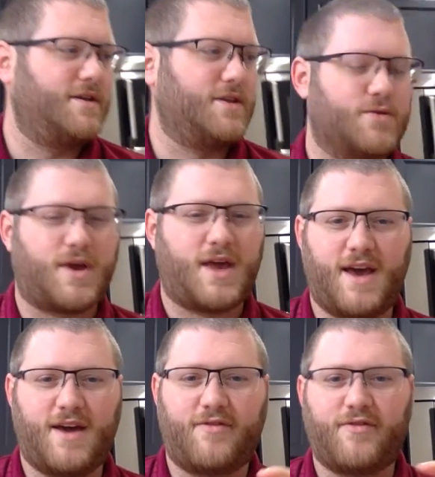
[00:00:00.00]
you
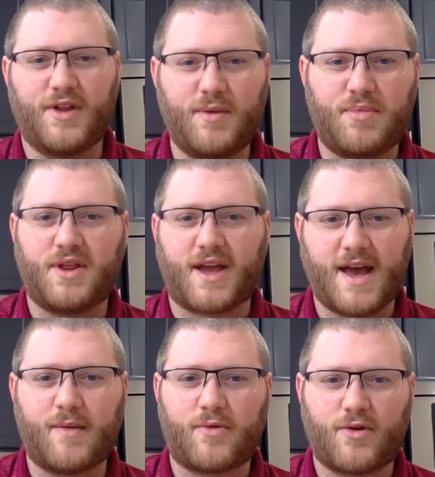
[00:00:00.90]
can't flip the
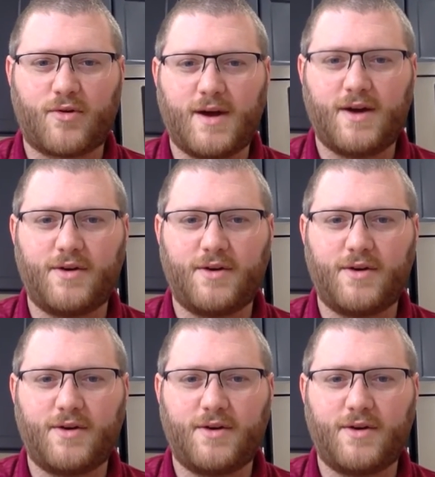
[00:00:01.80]
camera around